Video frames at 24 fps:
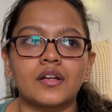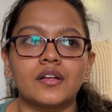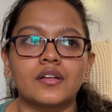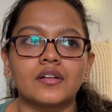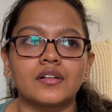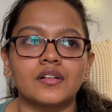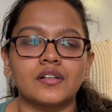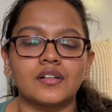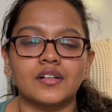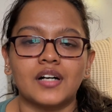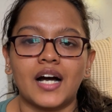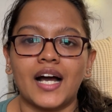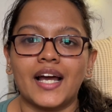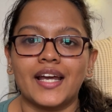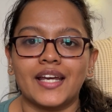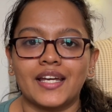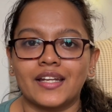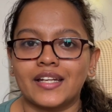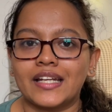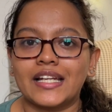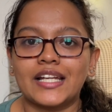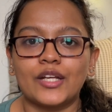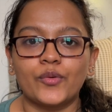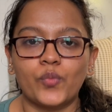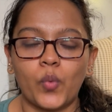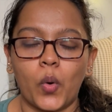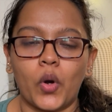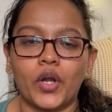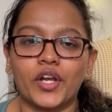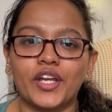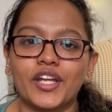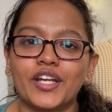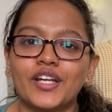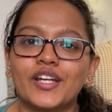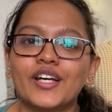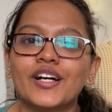I really
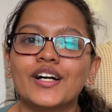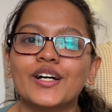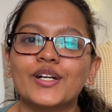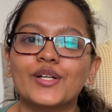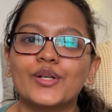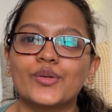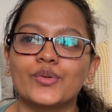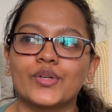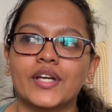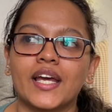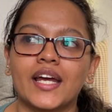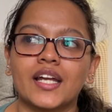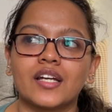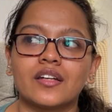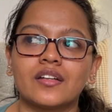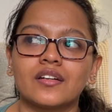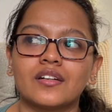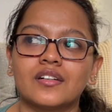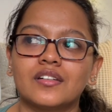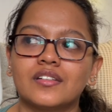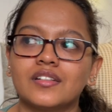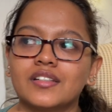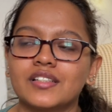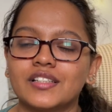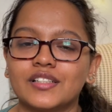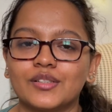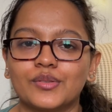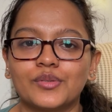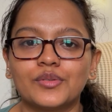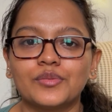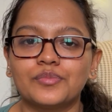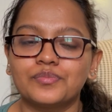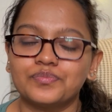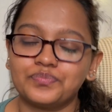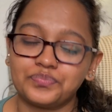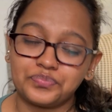wanted to get,
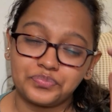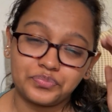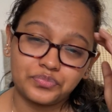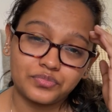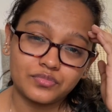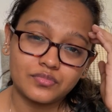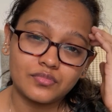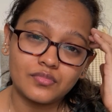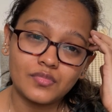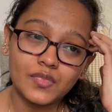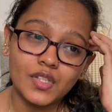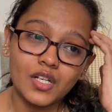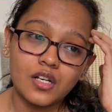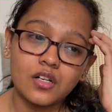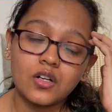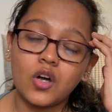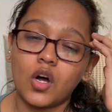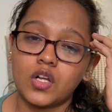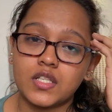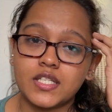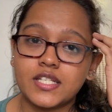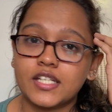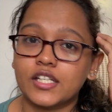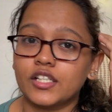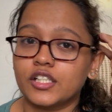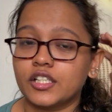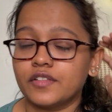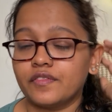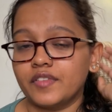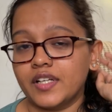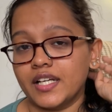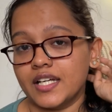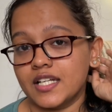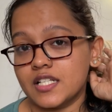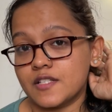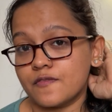consecutive
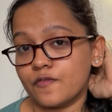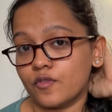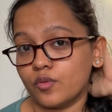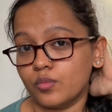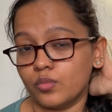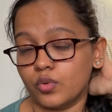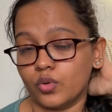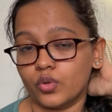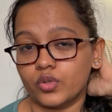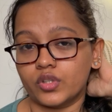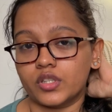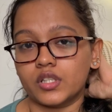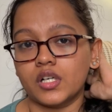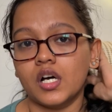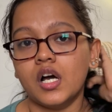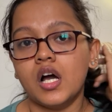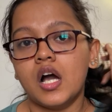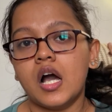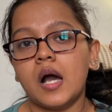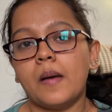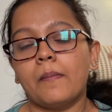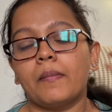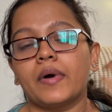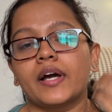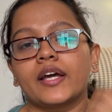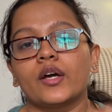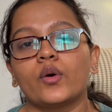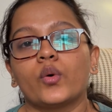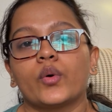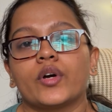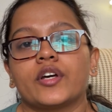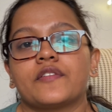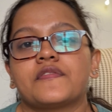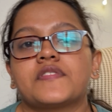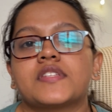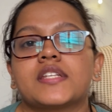days for both my
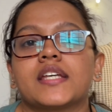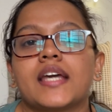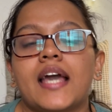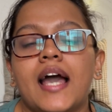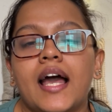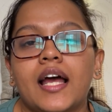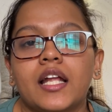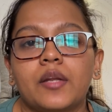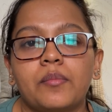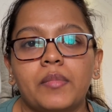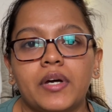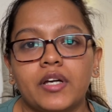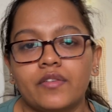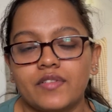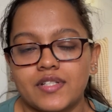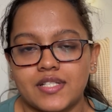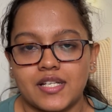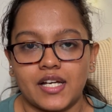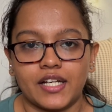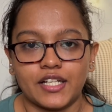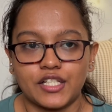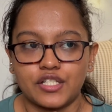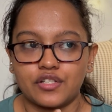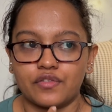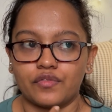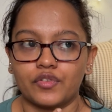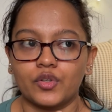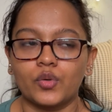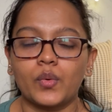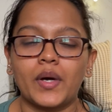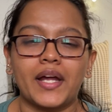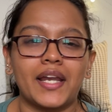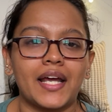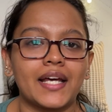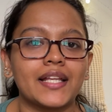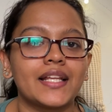OFC and my visa interview,
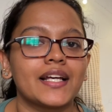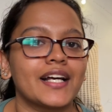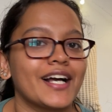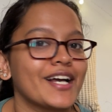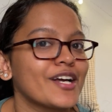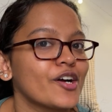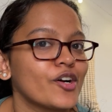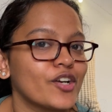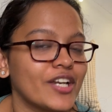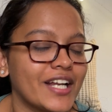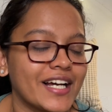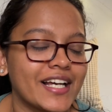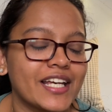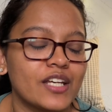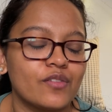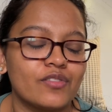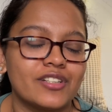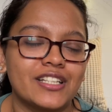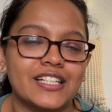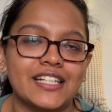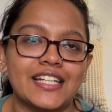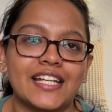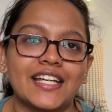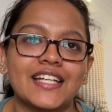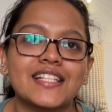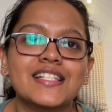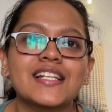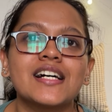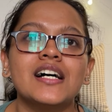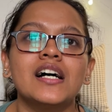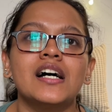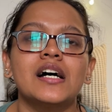and I think I got lucky with the dates.